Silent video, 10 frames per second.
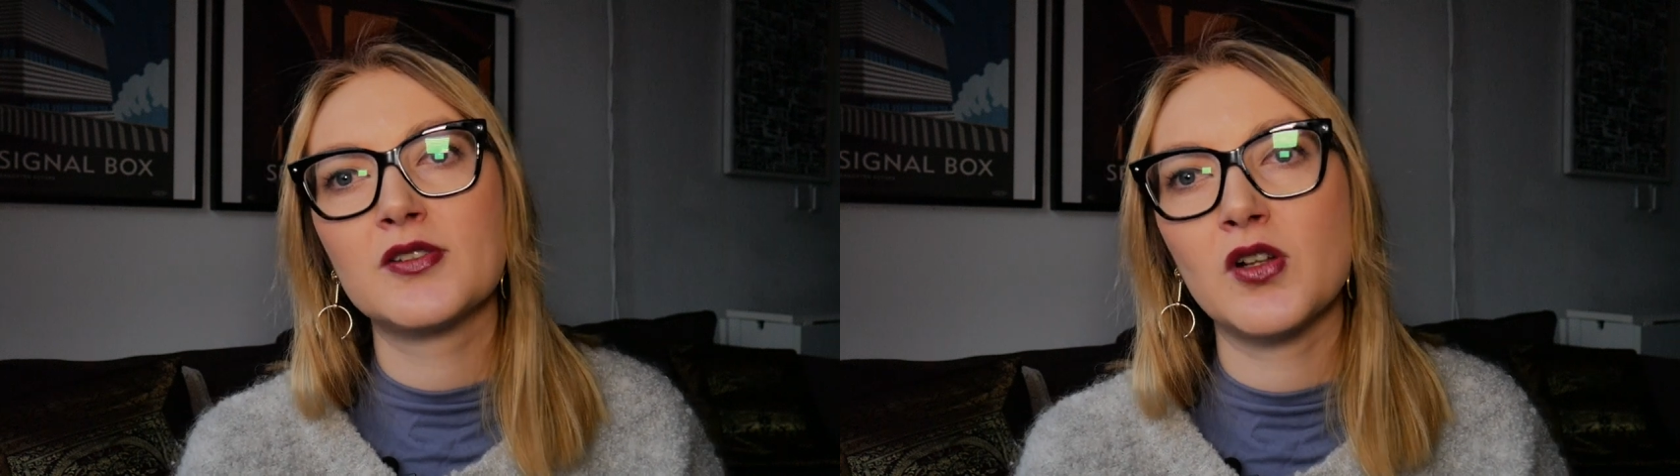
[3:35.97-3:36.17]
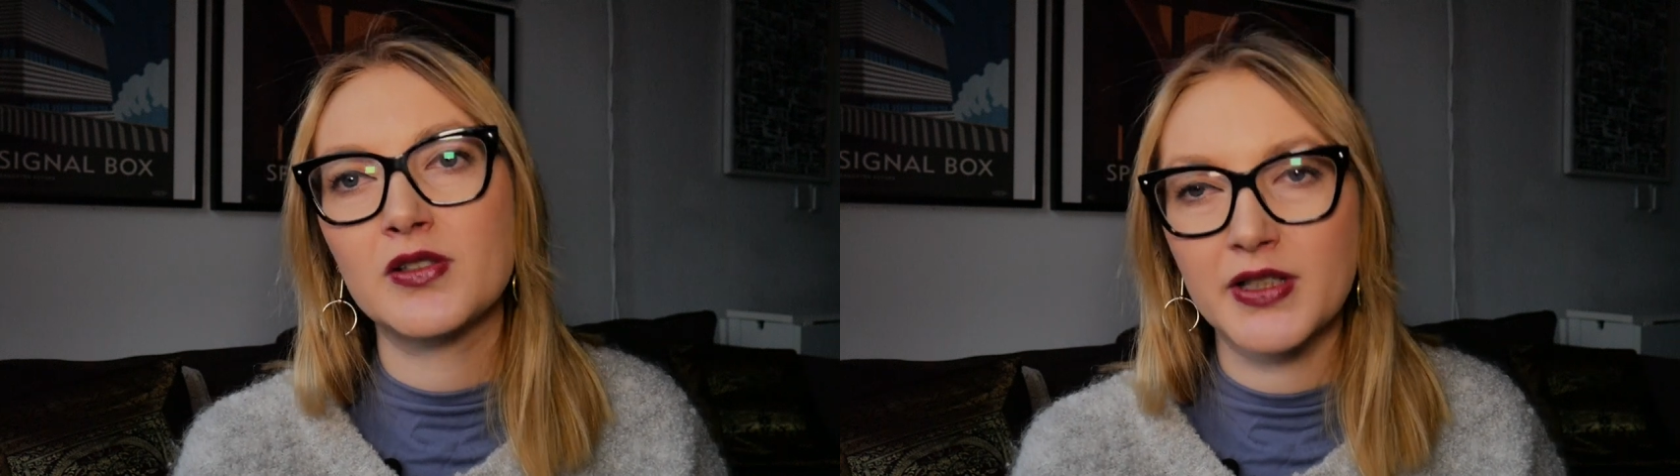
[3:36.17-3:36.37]

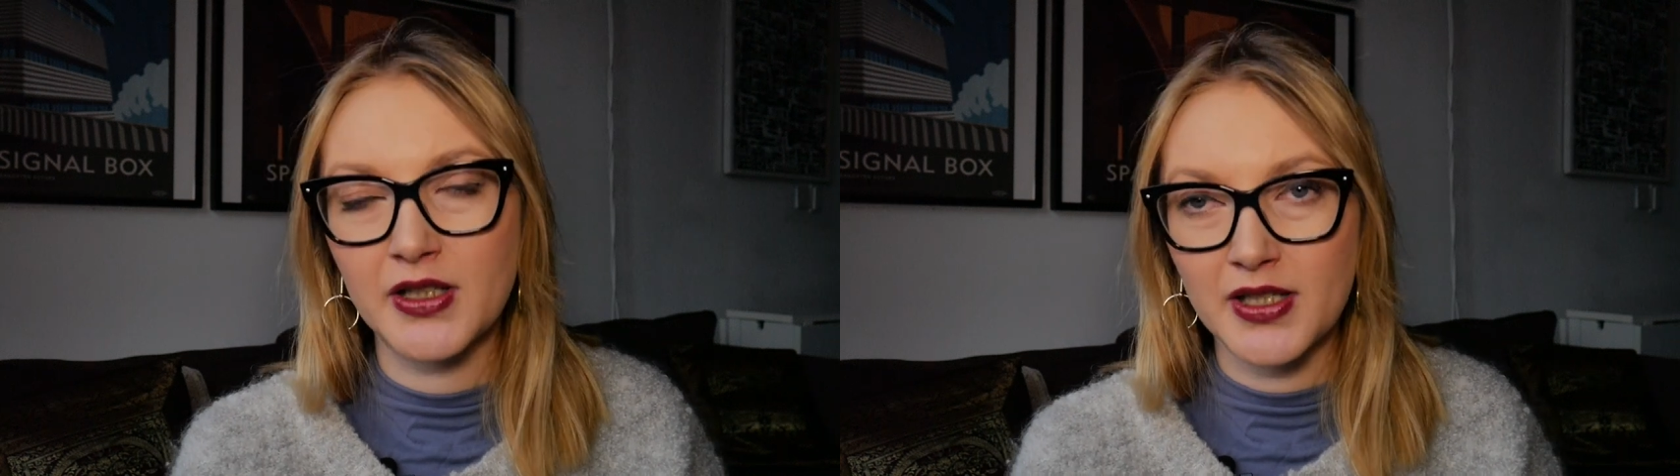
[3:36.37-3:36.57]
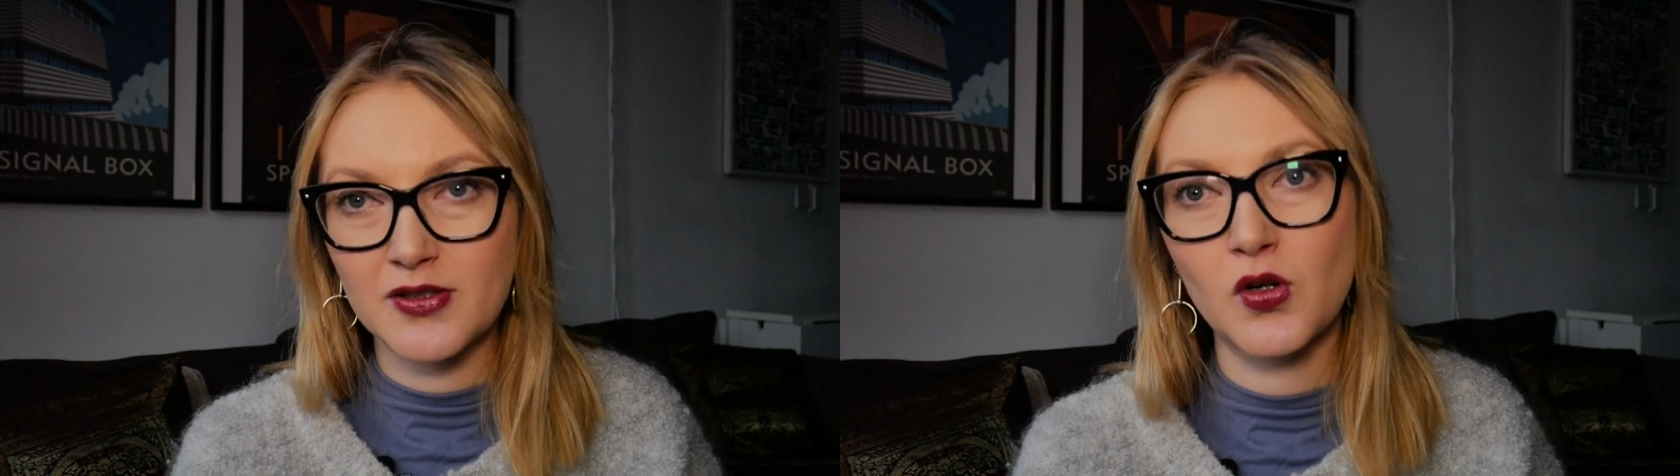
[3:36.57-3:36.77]
lost
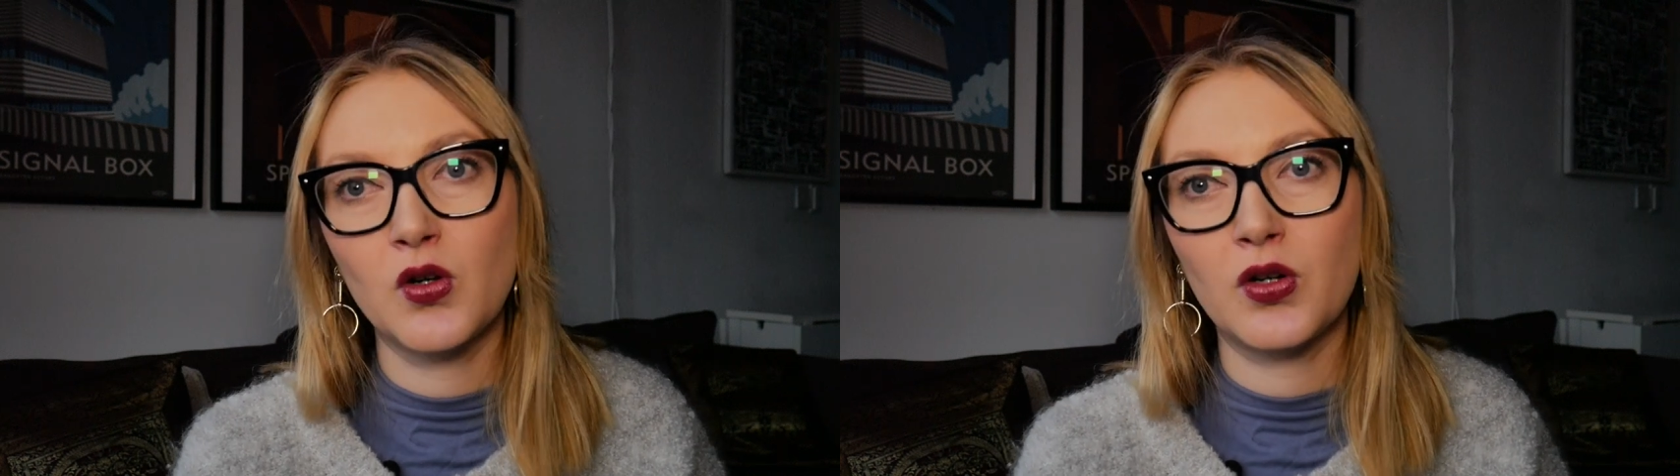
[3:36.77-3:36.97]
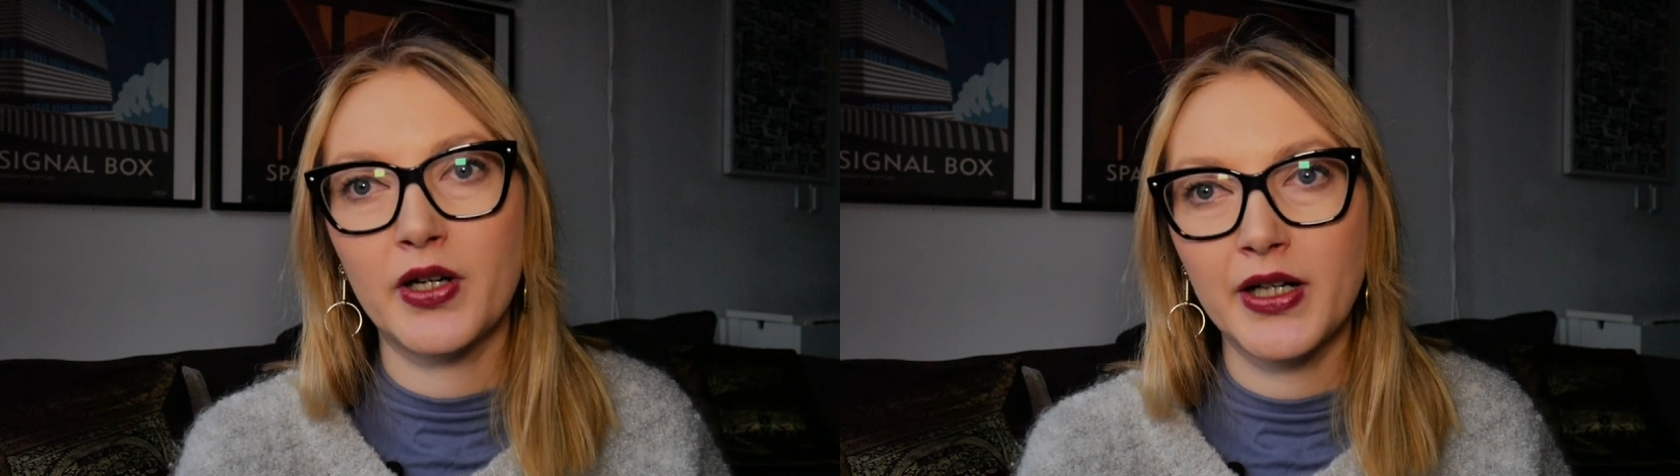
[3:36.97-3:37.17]
its
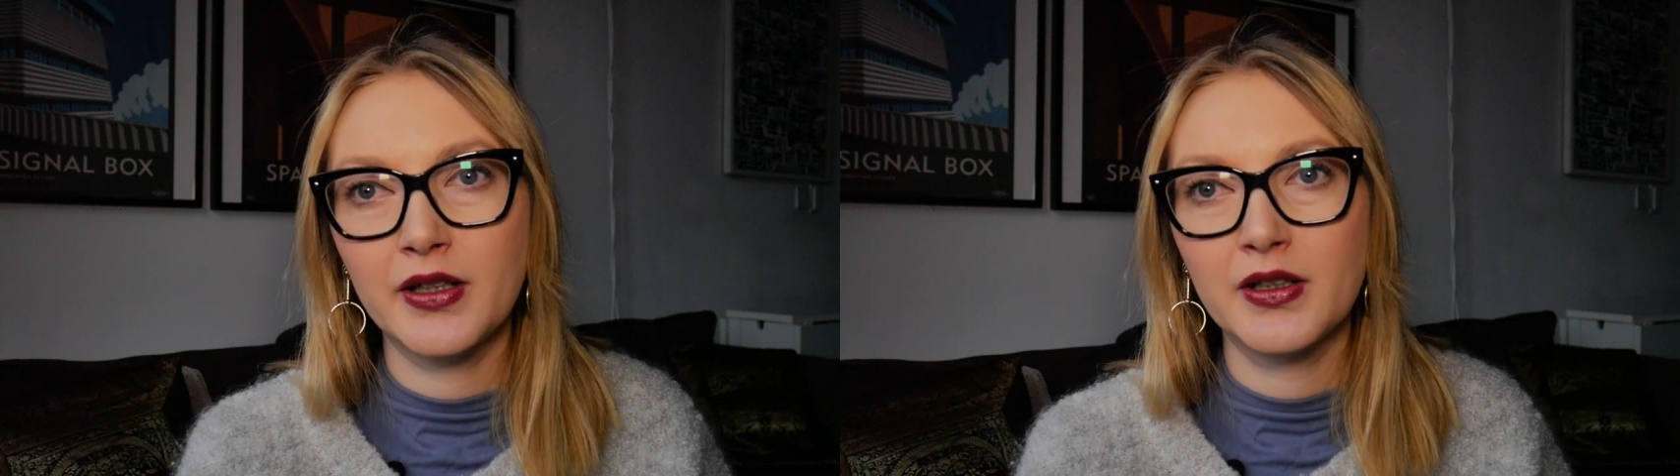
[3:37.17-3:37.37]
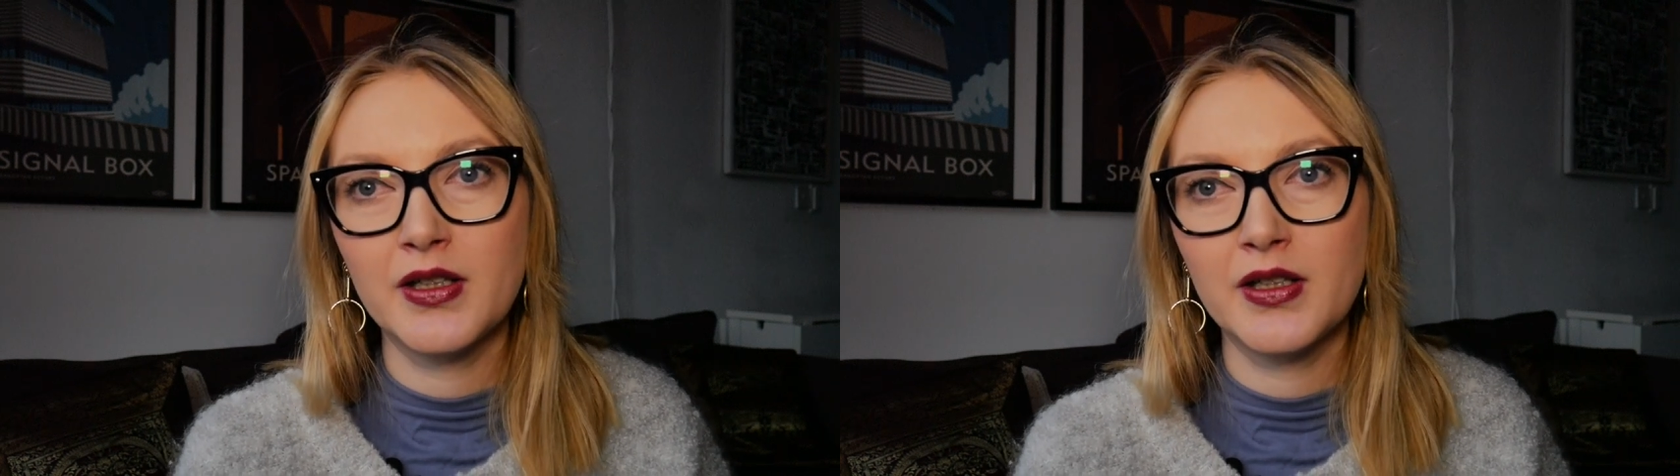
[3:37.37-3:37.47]
aura.